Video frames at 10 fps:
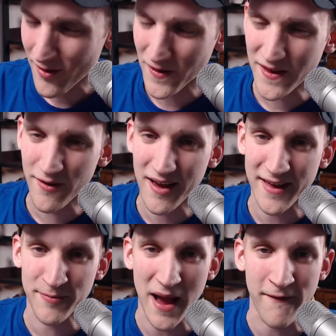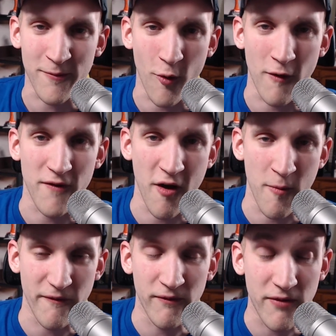I'll see you guys back for more very,
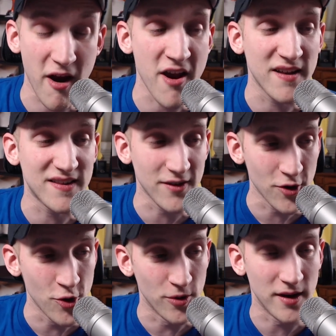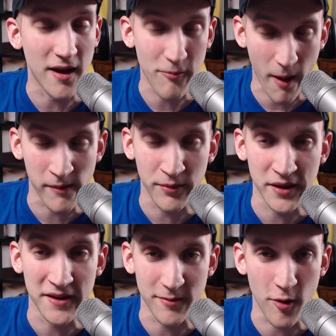very soon.
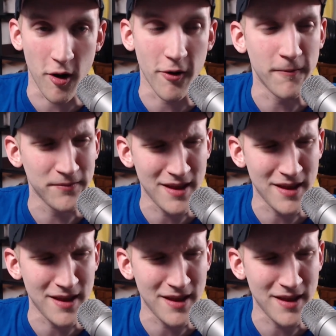Probably tomorrow.